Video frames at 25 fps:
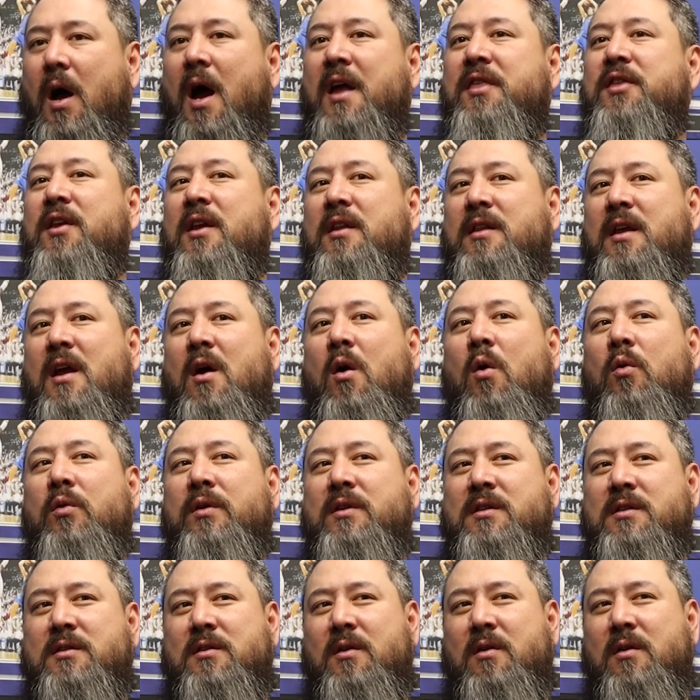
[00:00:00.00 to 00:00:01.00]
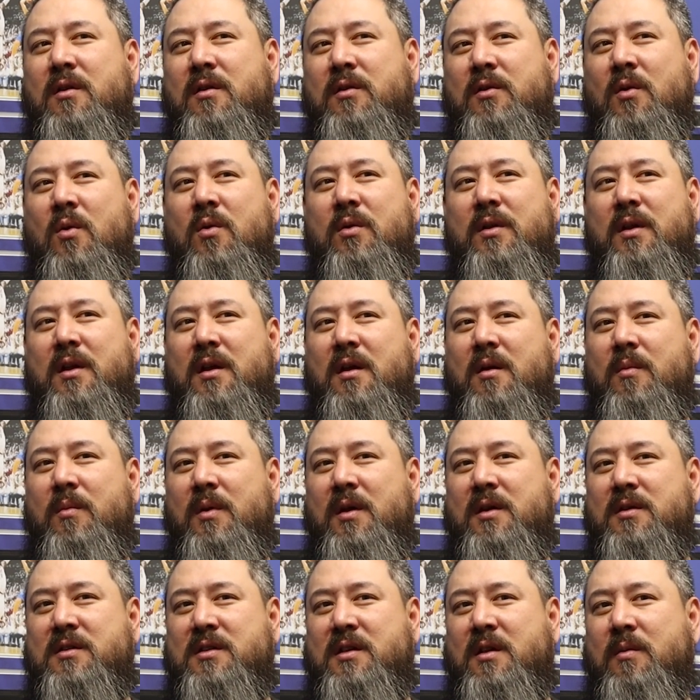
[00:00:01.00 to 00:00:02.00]
I think they only started throwing to him
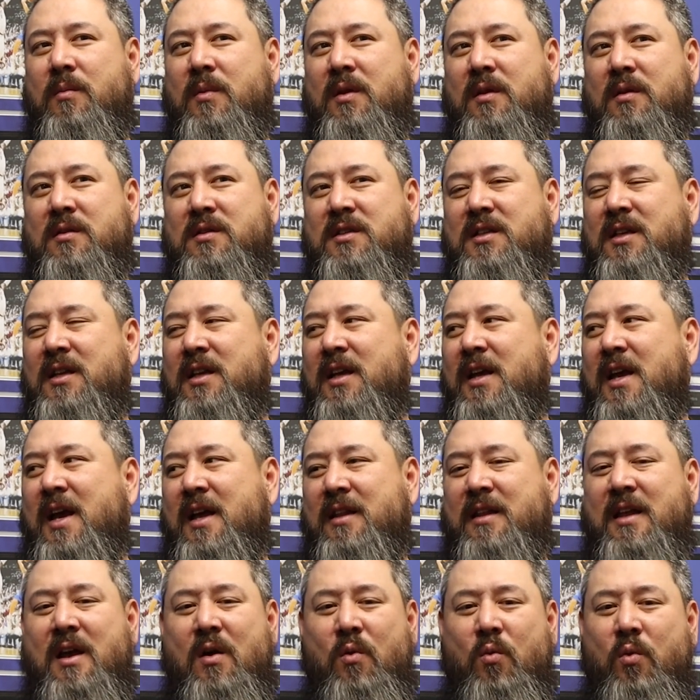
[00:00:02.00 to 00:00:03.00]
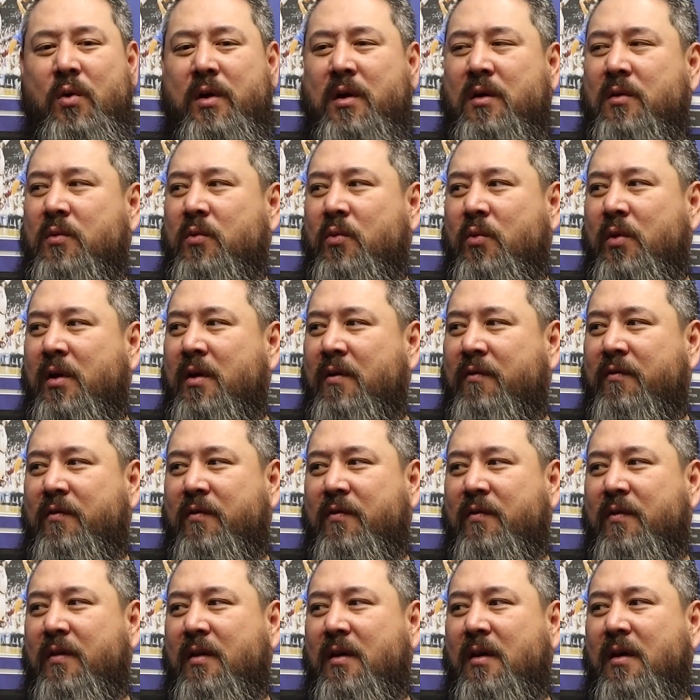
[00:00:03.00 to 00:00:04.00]
because him and CD had that weird
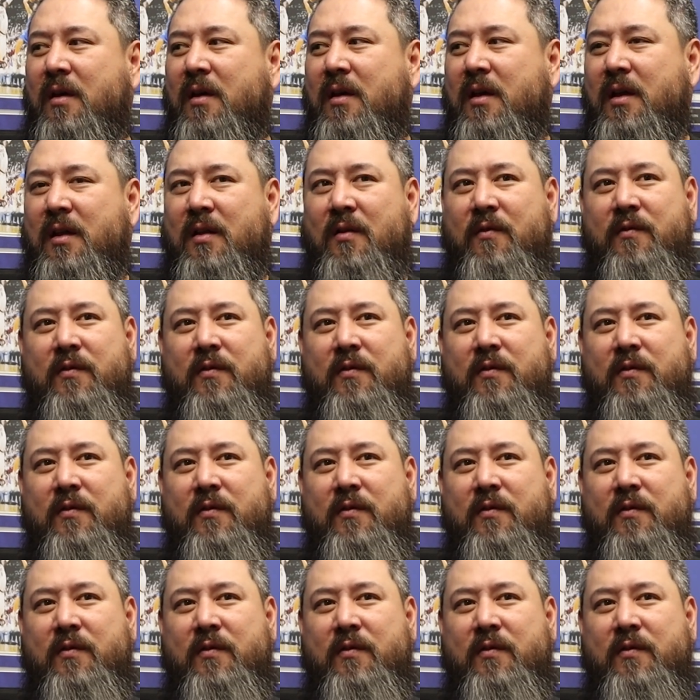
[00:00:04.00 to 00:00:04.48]
rift in the